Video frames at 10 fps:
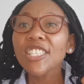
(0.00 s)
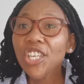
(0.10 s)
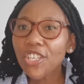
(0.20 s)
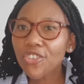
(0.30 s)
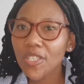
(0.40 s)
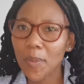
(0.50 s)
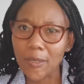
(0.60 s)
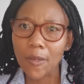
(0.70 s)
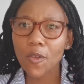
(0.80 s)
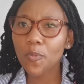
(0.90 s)
change
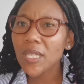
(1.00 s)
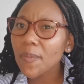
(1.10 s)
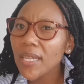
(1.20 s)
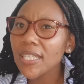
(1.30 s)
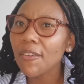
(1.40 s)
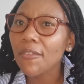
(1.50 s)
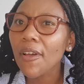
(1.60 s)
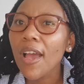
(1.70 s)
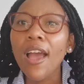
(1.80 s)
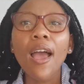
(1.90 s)
your perspective,
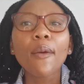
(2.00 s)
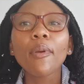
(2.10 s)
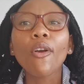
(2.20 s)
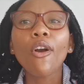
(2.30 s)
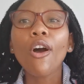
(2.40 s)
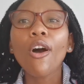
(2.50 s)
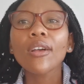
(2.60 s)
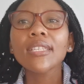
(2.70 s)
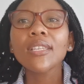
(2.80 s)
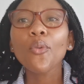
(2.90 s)

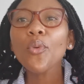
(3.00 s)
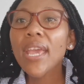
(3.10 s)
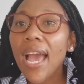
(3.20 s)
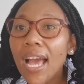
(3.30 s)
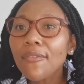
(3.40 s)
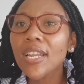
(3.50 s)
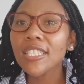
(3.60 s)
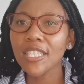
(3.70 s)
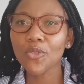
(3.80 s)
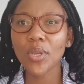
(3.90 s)
because we have
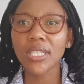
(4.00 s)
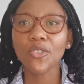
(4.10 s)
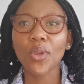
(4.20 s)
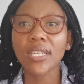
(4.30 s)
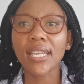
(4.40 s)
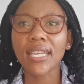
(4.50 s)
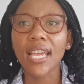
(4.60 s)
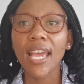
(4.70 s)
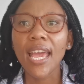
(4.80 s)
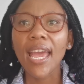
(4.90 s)
learned in
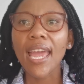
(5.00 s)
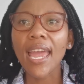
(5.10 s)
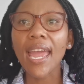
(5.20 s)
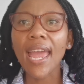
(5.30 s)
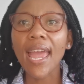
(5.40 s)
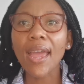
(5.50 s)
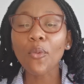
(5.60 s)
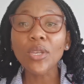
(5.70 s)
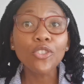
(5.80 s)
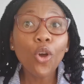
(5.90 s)
2020.
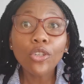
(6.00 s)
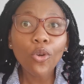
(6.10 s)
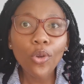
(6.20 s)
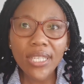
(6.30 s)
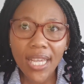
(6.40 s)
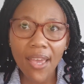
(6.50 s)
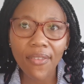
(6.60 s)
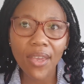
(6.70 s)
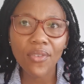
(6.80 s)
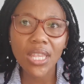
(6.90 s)
We don't always
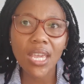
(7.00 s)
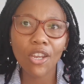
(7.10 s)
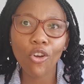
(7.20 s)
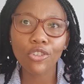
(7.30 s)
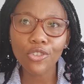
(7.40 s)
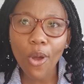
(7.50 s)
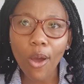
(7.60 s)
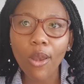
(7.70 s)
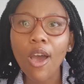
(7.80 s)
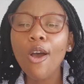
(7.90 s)
have everything in
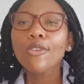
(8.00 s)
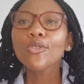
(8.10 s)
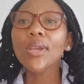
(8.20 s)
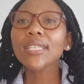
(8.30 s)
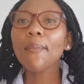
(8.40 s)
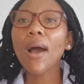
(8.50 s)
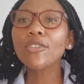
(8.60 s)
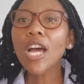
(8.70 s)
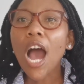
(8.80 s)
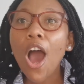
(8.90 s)
control. So it's
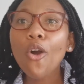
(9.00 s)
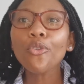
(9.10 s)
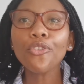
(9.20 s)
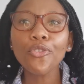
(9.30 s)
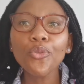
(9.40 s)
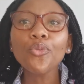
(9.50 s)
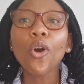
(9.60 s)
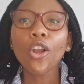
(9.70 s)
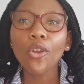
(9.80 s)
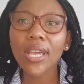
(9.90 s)
about how
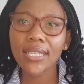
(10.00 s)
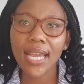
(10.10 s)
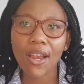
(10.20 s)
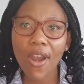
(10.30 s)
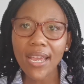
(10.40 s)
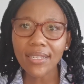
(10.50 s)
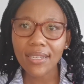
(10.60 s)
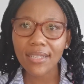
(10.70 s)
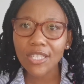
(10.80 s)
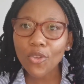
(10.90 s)
you look at a
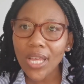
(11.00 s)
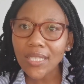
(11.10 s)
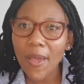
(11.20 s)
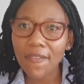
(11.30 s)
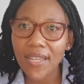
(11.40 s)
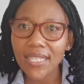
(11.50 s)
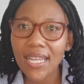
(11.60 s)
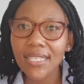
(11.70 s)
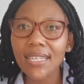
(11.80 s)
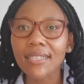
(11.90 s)
crisis. So that's my first
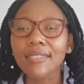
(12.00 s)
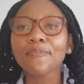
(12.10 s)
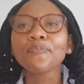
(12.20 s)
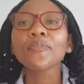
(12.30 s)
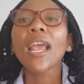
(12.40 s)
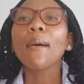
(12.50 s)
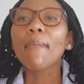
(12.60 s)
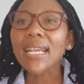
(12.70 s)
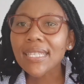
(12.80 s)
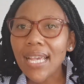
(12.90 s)
lesson.
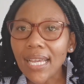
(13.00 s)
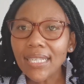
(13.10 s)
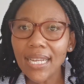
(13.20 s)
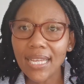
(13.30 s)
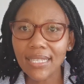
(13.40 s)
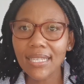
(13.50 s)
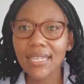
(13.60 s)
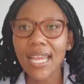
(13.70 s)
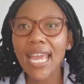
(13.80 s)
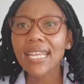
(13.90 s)
My second
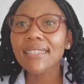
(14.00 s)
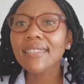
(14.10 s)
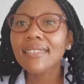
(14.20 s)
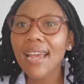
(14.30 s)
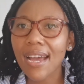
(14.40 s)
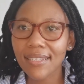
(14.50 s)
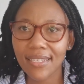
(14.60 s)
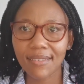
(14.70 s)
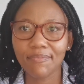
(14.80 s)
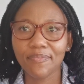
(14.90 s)
lesson is
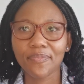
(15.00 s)
start.